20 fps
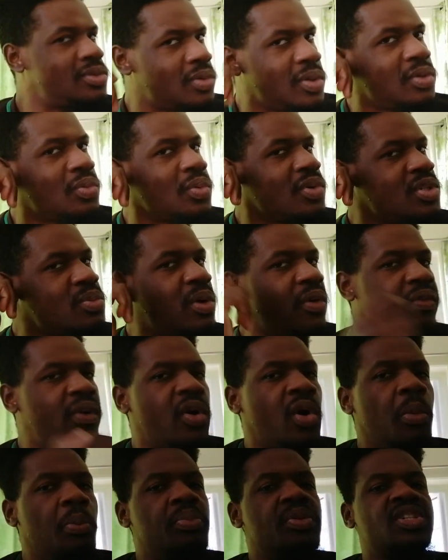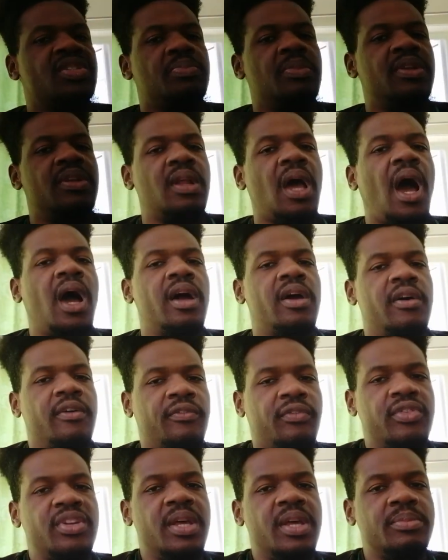So it was more of accomplishment
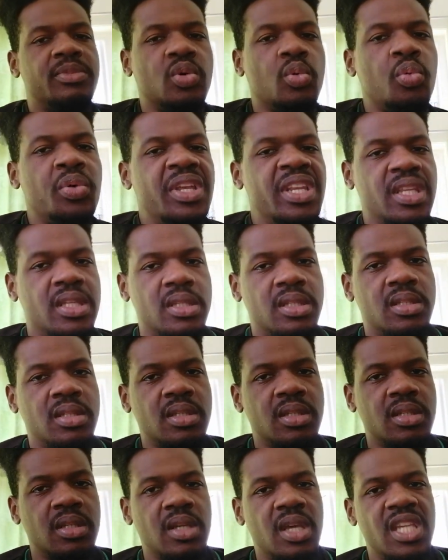for them to win it,